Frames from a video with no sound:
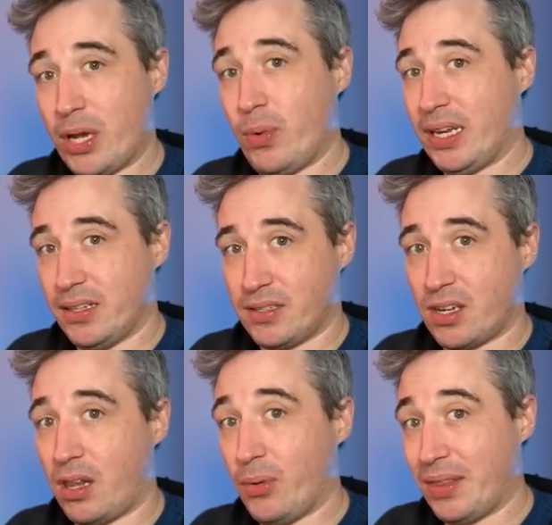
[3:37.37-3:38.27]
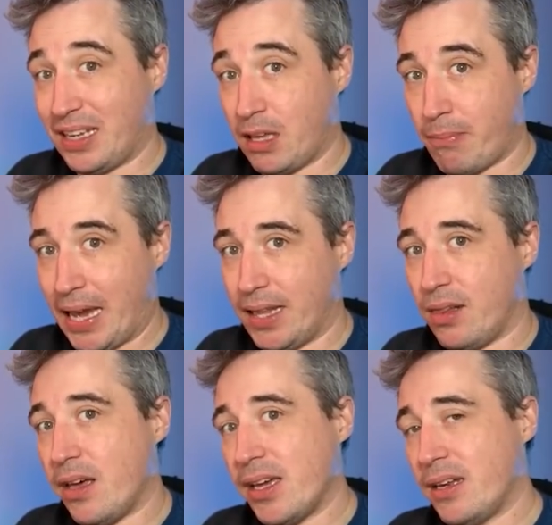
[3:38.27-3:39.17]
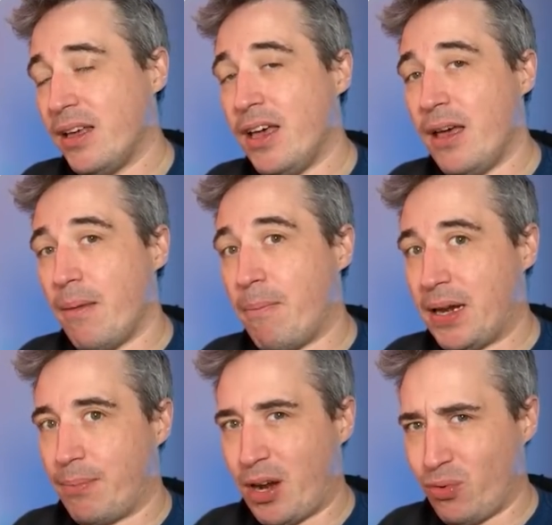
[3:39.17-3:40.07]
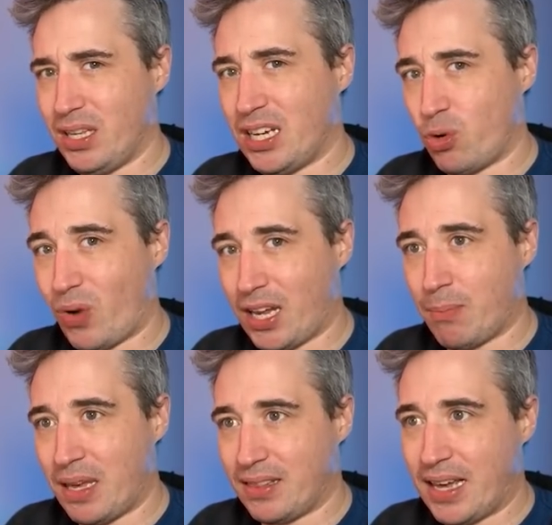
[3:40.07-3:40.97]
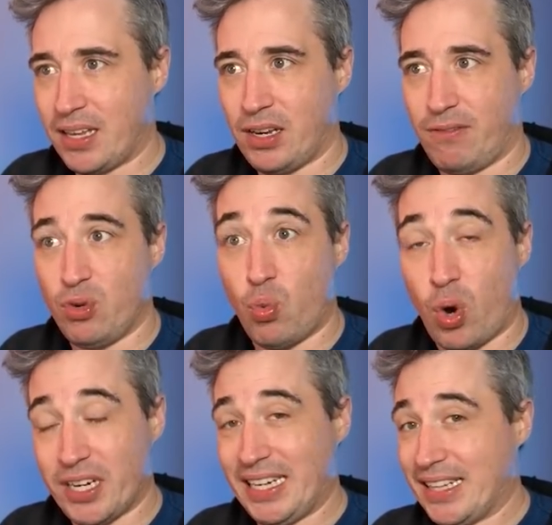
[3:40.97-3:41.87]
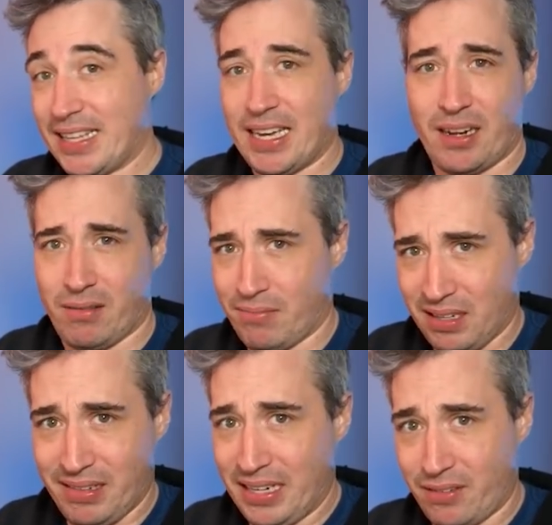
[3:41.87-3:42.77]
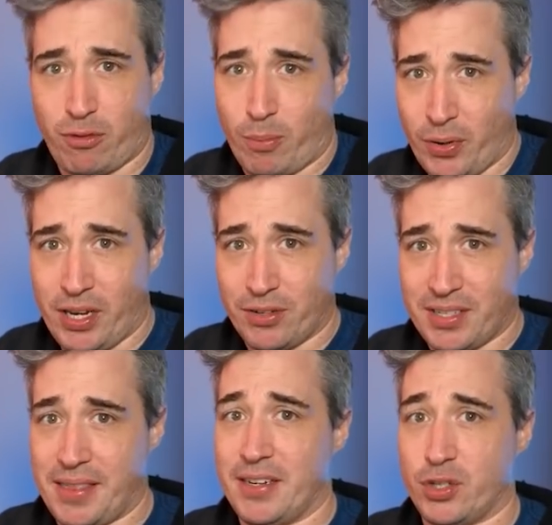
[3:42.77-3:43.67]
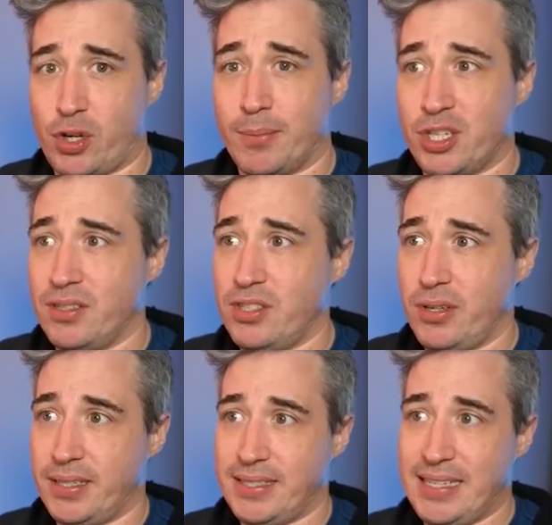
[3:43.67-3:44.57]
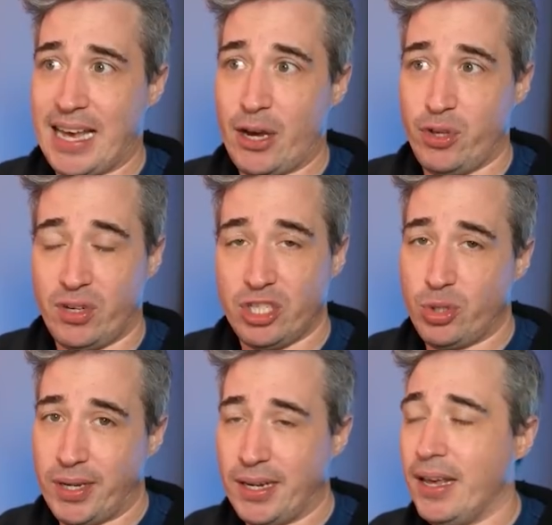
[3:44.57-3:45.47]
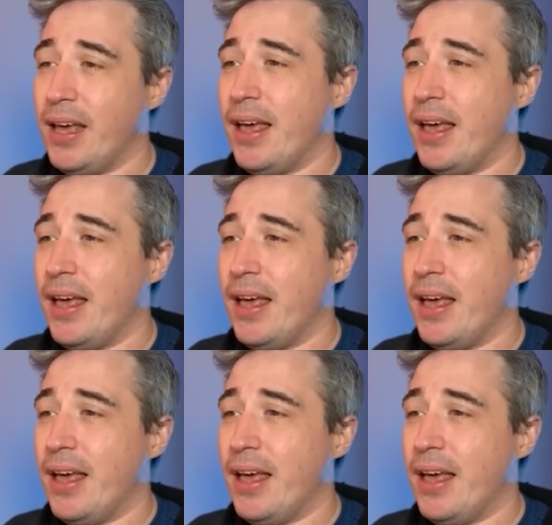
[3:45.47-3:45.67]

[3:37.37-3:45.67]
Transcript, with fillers: way we can install it with the command line but I'm not really going to recommend that. If you want to get that, I'll, the link for Prettier is in the description, so you can see how you can do it.